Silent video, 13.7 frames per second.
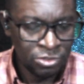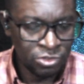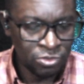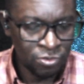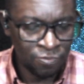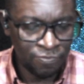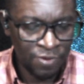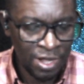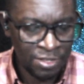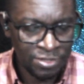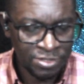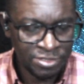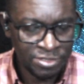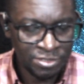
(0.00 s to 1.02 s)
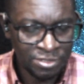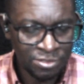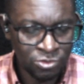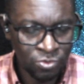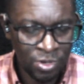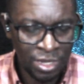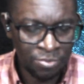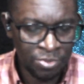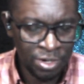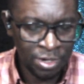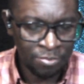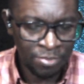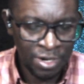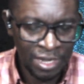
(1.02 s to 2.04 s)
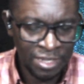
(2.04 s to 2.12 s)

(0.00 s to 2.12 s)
to your fathers, to Abraham,